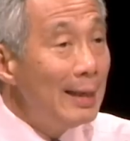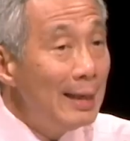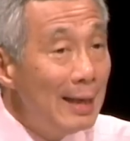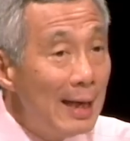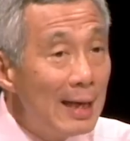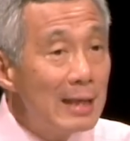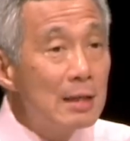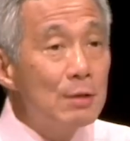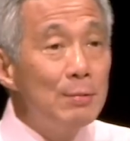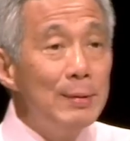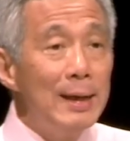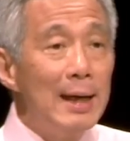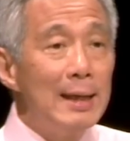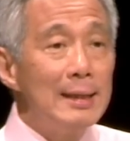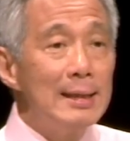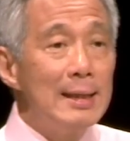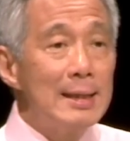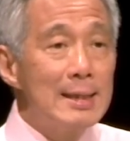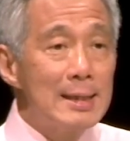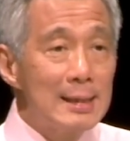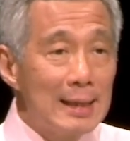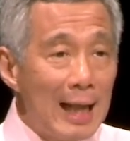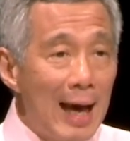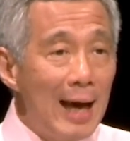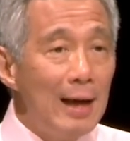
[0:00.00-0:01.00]
unless we
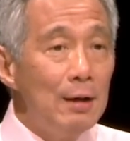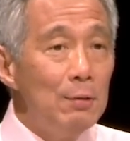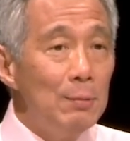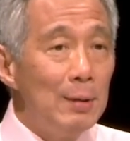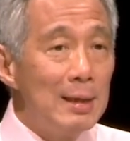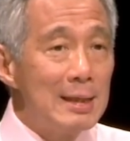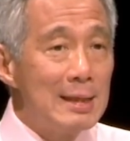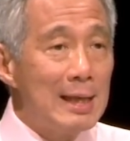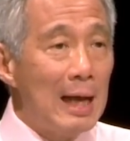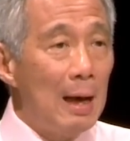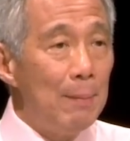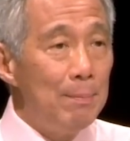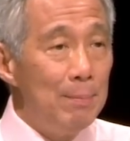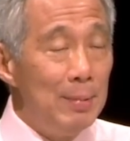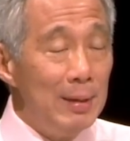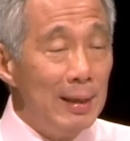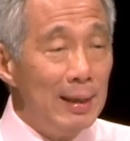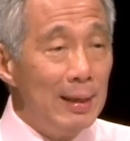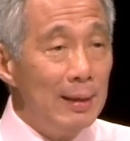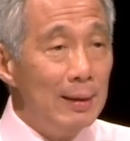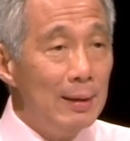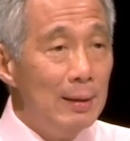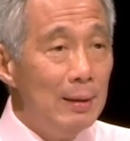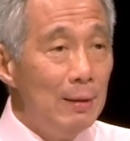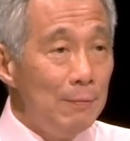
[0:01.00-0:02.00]
understand what's
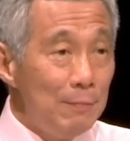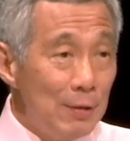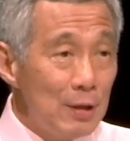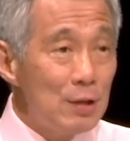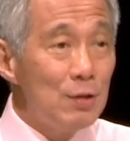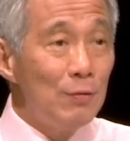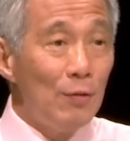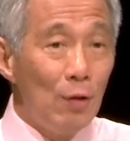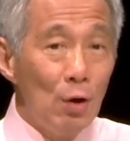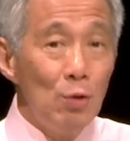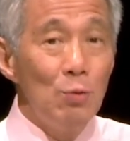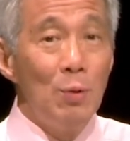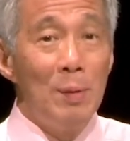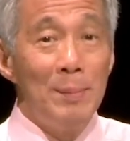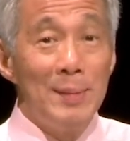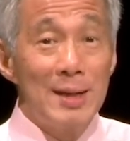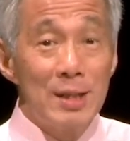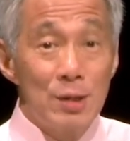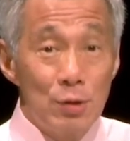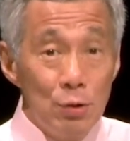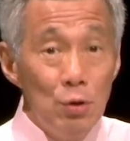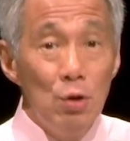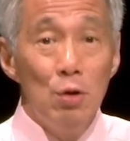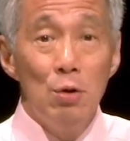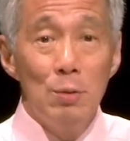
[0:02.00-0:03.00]
happening, first of all, we
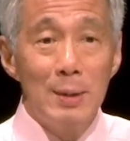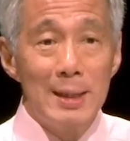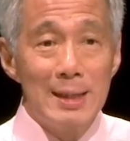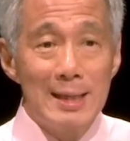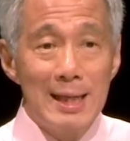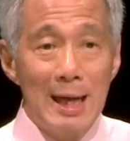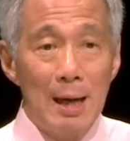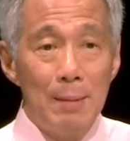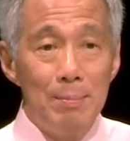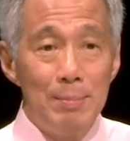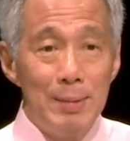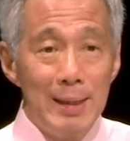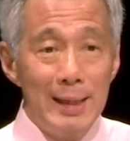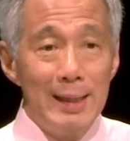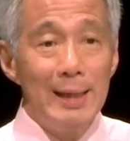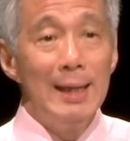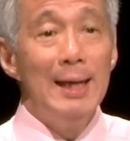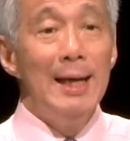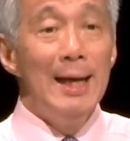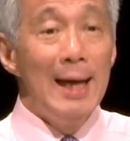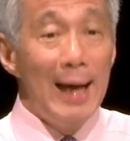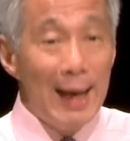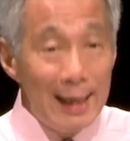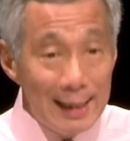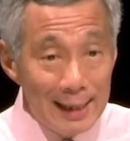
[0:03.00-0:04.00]
must know what's happening
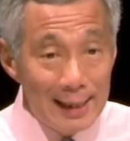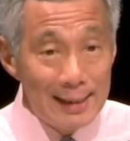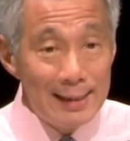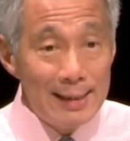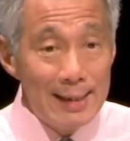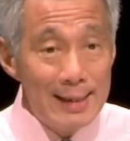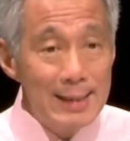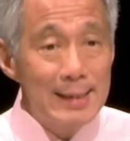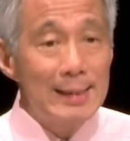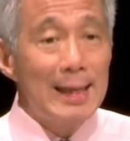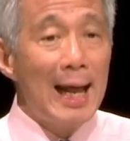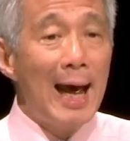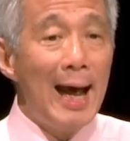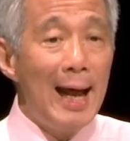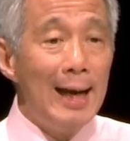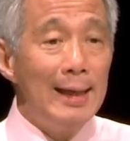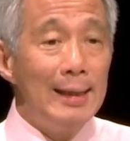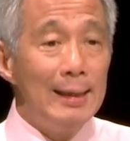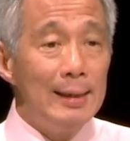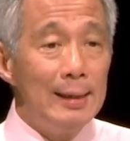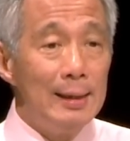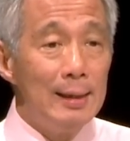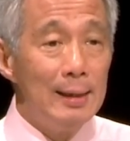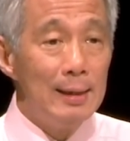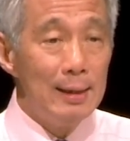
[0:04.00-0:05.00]
and
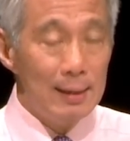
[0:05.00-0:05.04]
understand